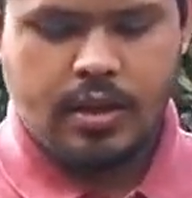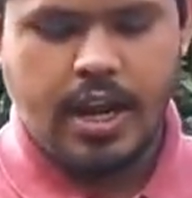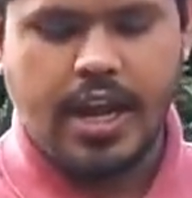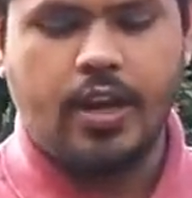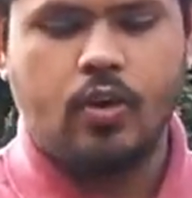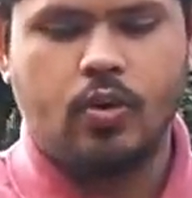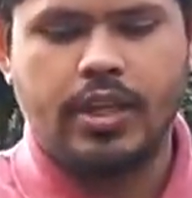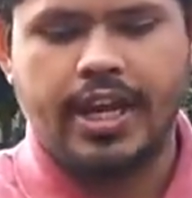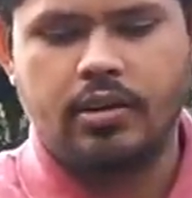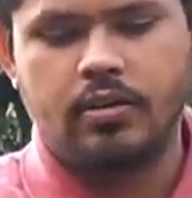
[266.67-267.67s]
and I know
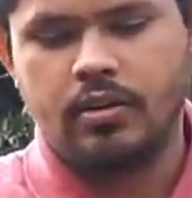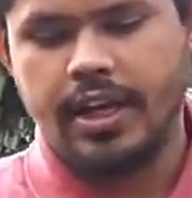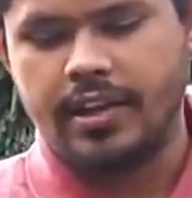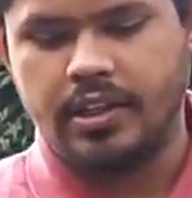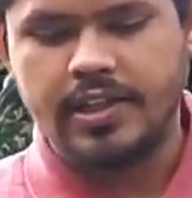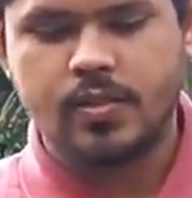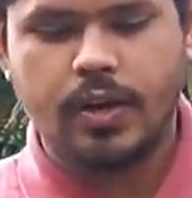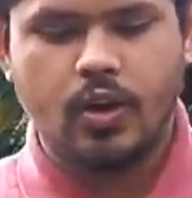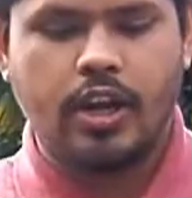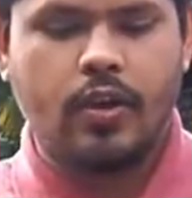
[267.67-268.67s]
that in this
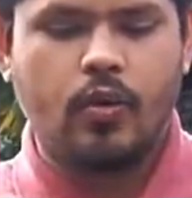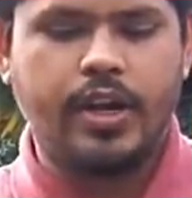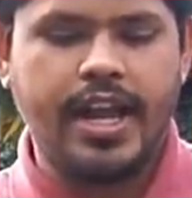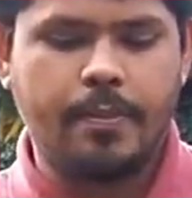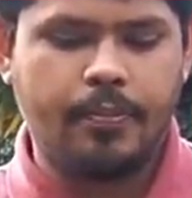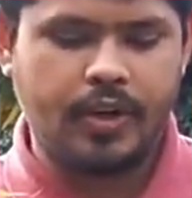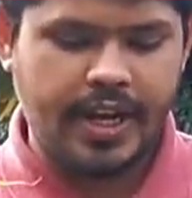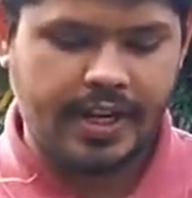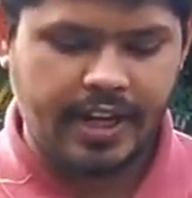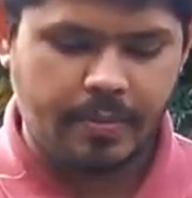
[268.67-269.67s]
way not only I'm
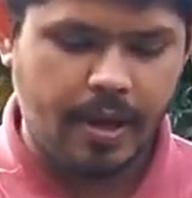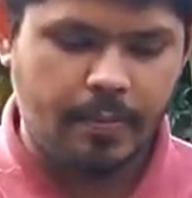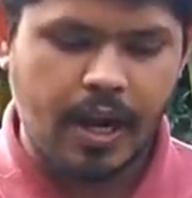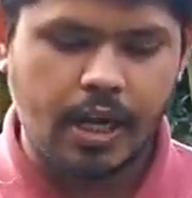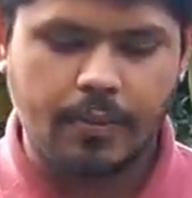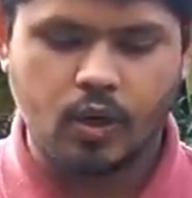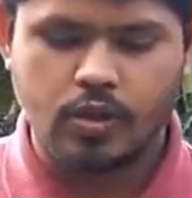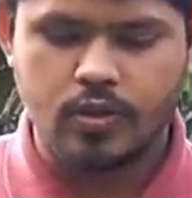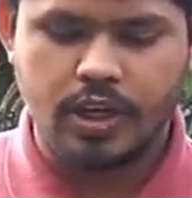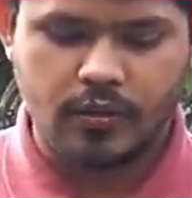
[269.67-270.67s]
protecting my plant, but
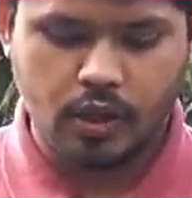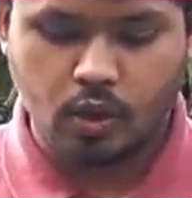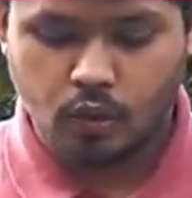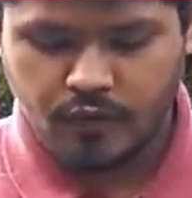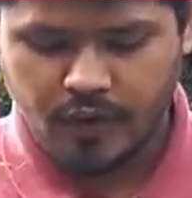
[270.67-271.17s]
also it will grow